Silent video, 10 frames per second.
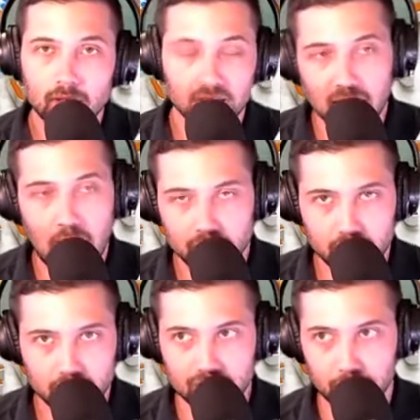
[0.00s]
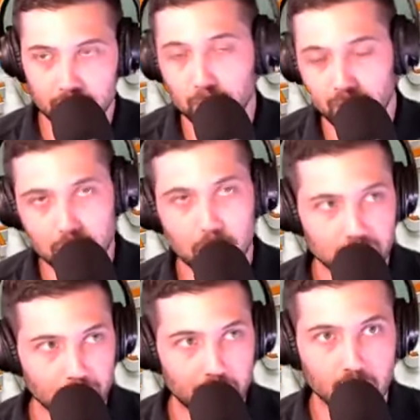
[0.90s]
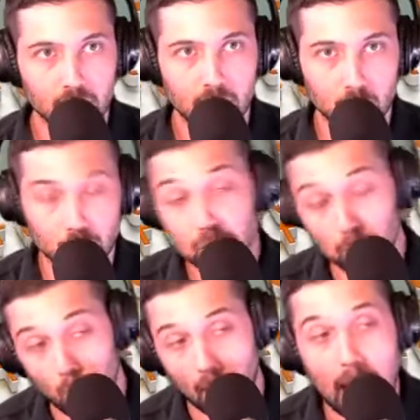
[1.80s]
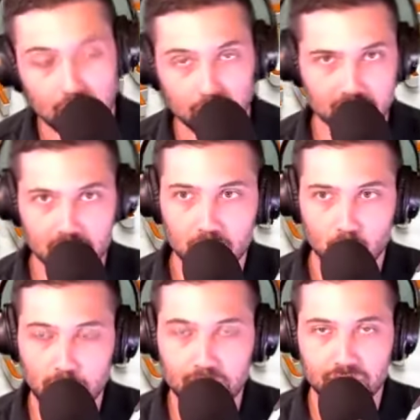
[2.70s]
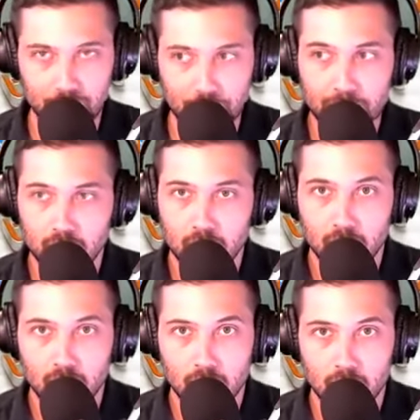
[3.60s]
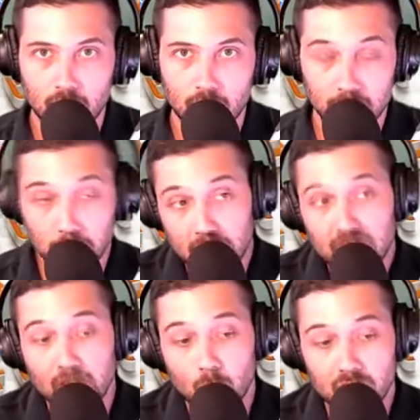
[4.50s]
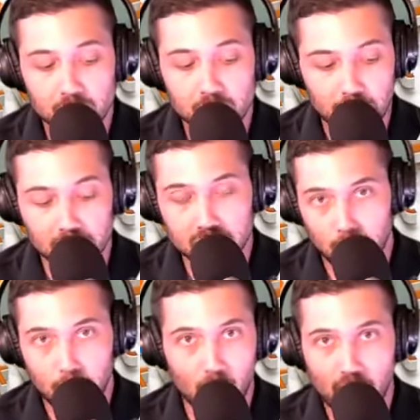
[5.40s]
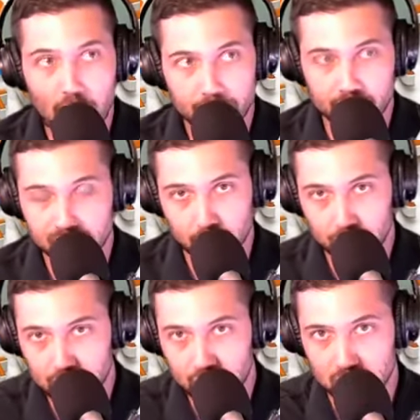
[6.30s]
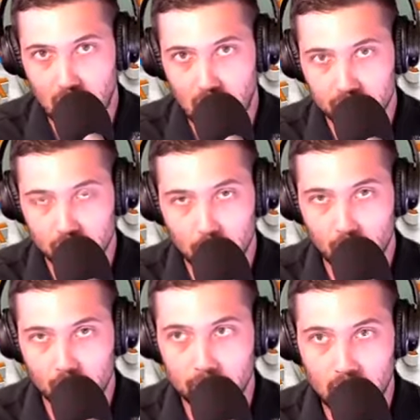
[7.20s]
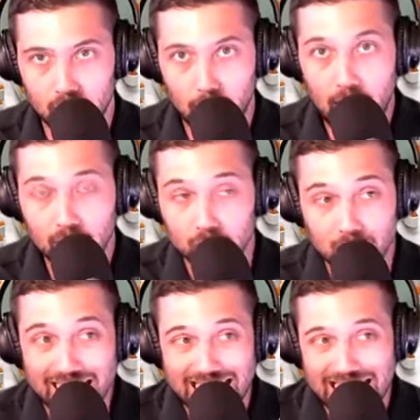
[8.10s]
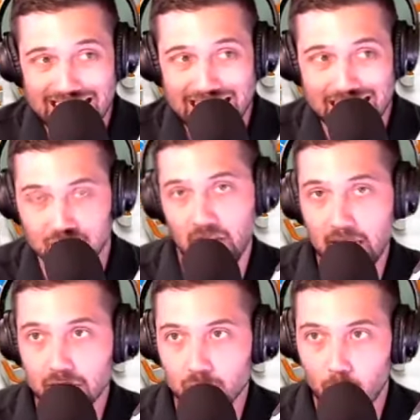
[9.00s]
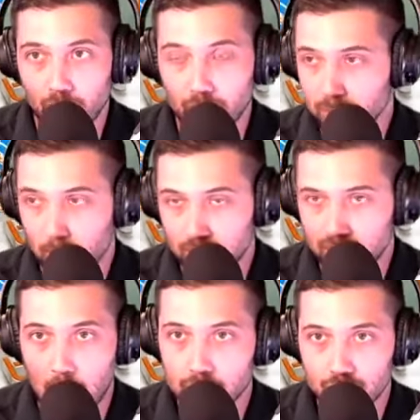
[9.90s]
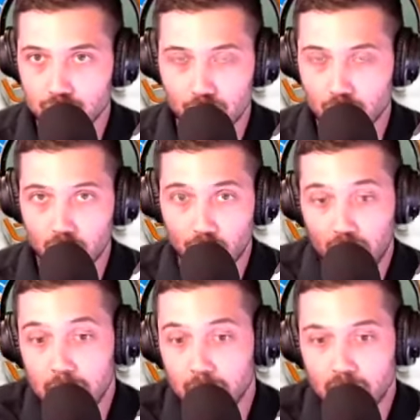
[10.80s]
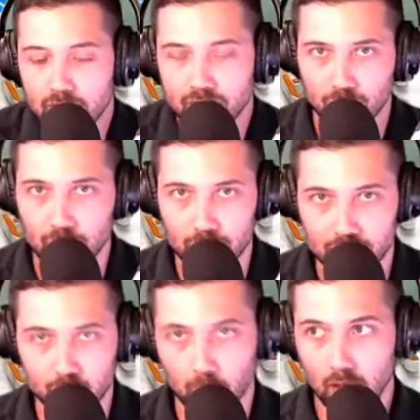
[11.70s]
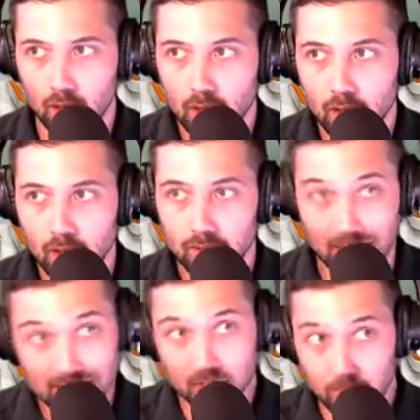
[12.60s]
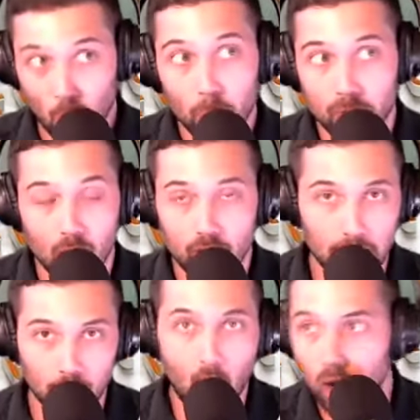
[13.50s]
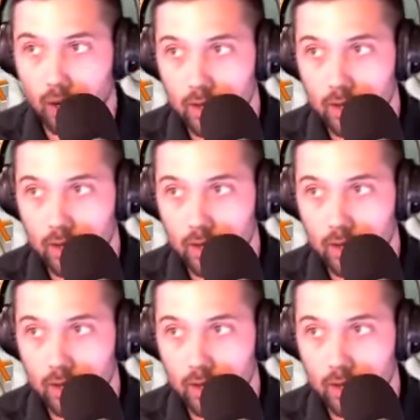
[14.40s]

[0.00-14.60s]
Didn't have an interception. Played much better. Looked more accurate than he did in week two. But the big thing was he was able to dump off half of his completions to Alvin Kamara coming out of the backfield. That's not going to change whether there's Michael Thomas or Jared Cook or anybody else on the field this week. That's going to be open all game long.